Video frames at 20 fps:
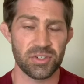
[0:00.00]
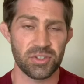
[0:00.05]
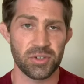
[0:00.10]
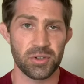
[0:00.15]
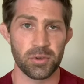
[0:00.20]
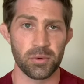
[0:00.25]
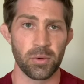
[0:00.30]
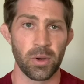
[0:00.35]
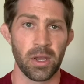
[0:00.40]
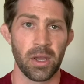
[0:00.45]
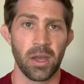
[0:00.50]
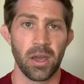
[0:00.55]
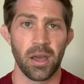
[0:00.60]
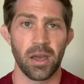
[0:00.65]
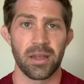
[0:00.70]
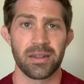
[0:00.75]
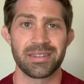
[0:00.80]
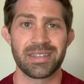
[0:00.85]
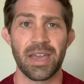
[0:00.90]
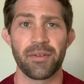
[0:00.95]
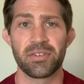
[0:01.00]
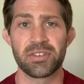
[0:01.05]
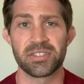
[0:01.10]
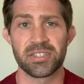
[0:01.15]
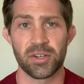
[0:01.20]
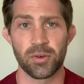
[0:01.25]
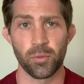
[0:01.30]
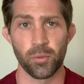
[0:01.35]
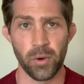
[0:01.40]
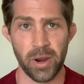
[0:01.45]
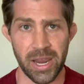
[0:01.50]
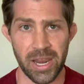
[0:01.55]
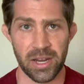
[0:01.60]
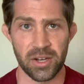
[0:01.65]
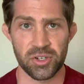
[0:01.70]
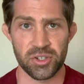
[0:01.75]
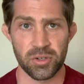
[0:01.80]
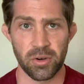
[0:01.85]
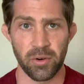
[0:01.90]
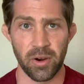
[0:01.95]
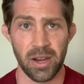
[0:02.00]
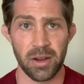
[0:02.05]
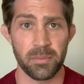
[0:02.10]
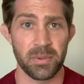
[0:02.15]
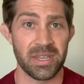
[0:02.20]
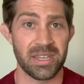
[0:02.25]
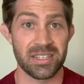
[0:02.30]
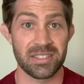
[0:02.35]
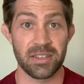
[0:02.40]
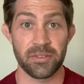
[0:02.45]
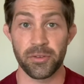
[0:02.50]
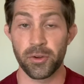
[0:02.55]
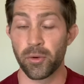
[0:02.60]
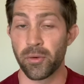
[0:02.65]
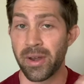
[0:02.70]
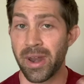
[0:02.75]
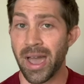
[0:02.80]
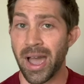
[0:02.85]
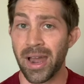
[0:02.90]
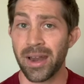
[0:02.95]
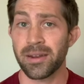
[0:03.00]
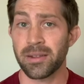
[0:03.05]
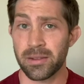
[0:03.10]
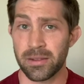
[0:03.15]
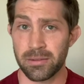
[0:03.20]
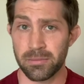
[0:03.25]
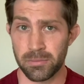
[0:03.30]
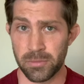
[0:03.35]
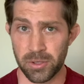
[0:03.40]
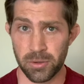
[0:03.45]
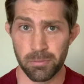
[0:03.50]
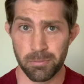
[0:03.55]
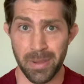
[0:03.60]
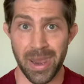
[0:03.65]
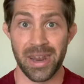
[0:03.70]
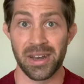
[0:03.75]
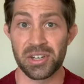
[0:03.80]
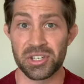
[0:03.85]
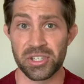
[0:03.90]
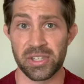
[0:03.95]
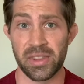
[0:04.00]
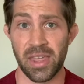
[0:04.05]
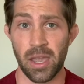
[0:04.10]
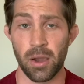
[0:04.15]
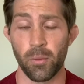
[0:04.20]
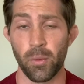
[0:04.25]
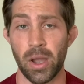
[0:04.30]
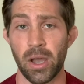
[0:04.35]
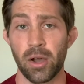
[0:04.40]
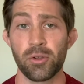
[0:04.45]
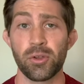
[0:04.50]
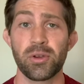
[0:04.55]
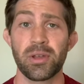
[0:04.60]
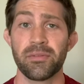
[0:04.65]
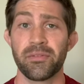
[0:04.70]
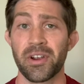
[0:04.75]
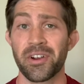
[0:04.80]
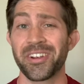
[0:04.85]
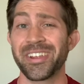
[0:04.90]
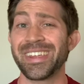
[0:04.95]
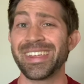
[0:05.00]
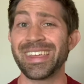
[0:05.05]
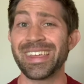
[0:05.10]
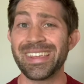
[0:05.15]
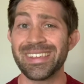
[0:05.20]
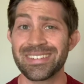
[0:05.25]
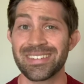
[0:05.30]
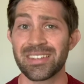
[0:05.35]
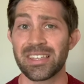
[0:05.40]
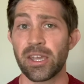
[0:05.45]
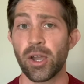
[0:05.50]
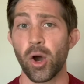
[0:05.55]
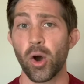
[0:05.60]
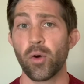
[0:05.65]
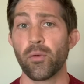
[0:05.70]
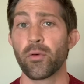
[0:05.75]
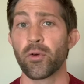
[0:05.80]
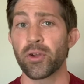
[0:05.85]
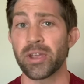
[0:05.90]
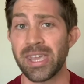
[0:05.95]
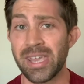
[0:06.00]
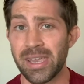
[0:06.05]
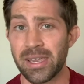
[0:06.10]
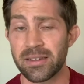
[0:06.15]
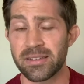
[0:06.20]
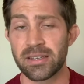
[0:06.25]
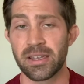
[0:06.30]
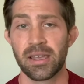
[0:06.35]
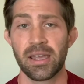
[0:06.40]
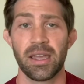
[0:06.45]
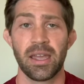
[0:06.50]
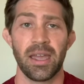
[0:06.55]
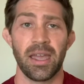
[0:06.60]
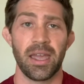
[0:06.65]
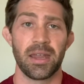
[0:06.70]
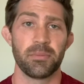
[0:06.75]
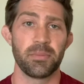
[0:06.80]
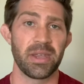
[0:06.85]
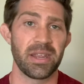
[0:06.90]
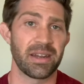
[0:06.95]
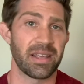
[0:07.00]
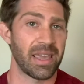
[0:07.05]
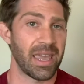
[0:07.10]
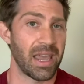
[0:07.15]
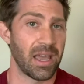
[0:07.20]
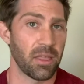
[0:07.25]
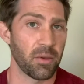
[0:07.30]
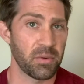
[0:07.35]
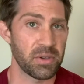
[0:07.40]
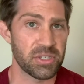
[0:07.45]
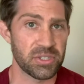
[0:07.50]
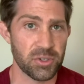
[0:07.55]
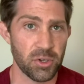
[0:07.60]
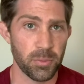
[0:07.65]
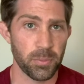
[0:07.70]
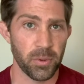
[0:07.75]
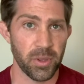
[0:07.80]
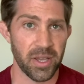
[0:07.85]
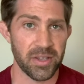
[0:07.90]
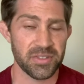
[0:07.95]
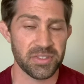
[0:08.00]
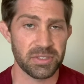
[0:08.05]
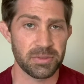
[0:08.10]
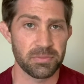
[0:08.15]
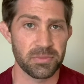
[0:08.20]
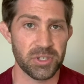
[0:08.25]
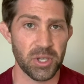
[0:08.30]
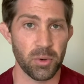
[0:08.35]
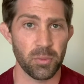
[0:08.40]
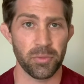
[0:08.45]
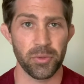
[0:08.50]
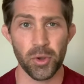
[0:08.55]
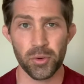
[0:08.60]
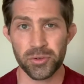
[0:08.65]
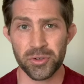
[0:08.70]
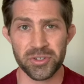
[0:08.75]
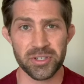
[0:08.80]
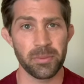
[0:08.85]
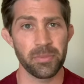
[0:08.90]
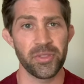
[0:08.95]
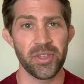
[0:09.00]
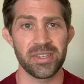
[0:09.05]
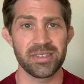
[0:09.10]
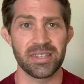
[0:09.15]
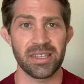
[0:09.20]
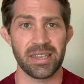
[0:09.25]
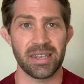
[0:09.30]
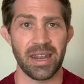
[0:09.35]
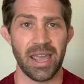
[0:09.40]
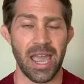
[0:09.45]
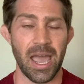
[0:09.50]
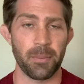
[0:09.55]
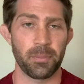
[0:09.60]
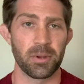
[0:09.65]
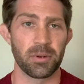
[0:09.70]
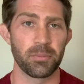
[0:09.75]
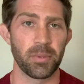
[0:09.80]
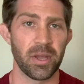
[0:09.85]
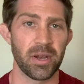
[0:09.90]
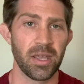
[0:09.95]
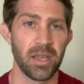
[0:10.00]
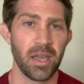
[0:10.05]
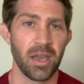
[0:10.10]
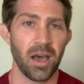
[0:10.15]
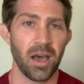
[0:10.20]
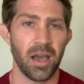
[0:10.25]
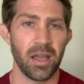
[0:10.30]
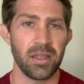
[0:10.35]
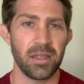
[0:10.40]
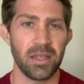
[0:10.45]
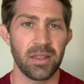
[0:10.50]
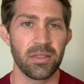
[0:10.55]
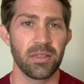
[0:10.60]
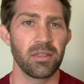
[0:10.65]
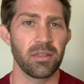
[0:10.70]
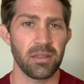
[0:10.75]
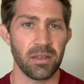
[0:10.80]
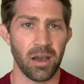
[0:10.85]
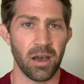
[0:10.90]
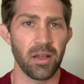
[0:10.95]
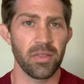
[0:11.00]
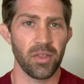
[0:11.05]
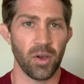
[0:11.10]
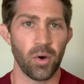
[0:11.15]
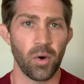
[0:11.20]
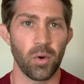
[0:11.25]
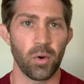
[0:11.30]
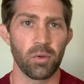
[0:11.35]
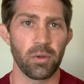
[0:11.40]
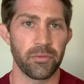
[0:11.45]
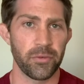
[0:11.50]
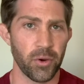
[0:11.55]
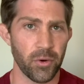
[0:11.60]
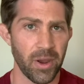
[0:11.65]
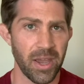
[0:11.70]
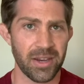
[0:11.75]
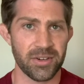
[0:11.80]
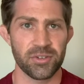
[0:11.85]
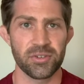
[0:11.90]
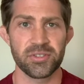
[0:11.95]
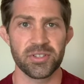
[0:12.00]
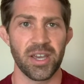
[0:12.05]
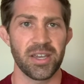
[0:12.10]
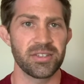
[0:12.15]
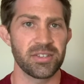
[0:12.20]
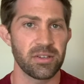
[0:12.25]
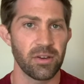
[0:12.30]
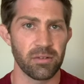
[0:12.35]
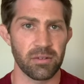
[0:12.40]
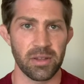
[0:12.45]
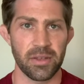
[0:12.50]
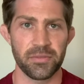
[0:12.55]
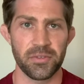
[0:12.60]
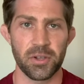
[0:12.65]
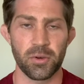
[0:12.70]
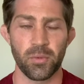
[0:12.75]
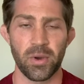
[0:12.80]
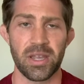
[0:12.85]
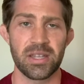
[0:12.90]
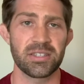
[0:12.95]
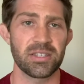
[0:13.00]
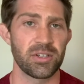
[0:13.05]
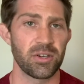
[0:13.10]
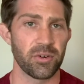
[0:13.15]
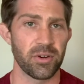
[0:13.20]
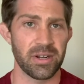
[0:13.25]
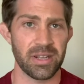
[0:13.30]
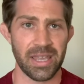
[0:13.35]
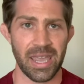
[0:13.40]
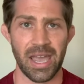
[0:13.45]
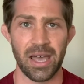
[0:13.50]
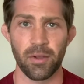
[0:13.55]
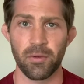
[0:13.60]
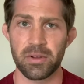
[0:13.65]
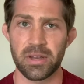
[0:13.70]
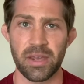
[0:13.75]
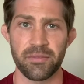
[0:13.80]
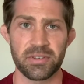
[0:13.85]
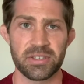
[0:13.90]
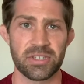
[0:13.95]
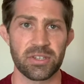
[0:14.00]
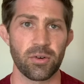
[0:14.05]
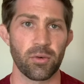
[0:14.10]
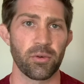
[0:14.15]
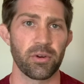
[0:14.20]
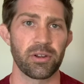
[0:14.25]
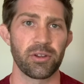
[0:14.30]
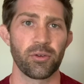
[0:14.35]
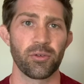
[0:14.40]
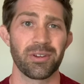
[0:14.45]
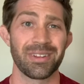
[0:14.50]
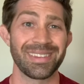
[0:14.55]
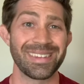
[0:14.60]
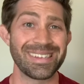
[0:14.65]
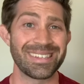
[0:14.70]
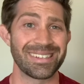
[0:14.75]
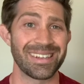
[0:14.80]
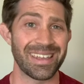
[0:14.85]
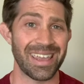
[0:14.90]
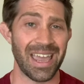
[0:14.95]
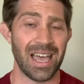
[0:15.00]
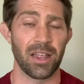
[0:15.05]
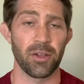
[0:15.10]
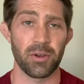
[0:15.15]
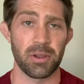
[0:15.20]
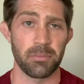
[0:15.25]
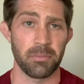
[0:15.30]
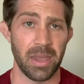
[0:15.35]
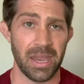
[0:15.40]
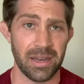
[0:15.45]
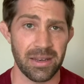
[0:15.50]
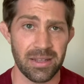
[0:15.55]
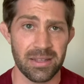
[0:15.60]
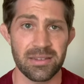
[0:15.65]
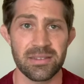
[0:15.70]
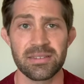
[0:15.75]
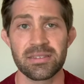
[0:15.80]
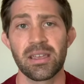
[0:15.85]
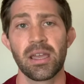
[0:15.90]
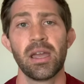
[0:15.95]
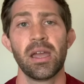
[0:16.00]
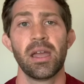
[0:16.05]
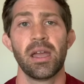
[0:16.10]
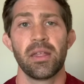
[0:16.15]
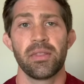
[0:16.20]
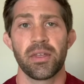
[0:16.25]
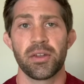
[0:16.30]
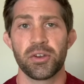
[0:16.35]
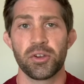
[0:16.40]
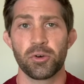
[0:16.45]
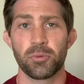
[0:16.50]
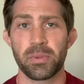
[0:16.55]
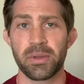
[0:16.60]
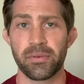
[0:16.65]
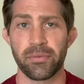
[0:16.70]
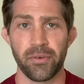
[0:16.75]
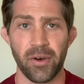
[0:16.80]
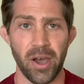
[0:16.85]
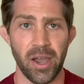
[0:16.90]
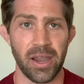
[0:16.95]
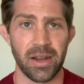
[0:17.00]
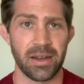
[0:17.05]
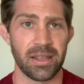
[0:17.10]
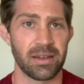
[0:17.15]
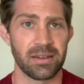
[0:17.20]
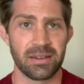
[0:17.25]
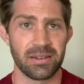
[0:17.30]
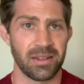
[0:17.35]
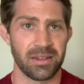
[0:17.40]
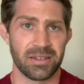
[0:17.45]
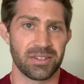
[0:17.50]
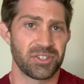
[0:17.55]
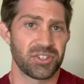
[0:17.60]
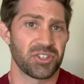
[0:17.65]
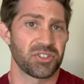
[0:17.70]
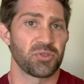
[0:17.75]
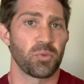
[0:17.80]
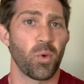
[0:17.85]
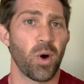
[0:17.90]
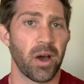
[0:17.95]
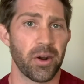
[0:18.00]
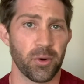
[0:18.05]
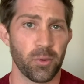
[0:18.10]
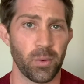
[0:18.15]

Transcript: to a uh, deficit range, all right? Because if you're not managing that well, you can very easily overeat and be in a calorie surplus. So those are some things that can happen, but in, on the whole, if you're exercising, you're lifting weights, and you're in a calorie deficit or you're at least a calorie maintenance, then you'll be fine and it's just water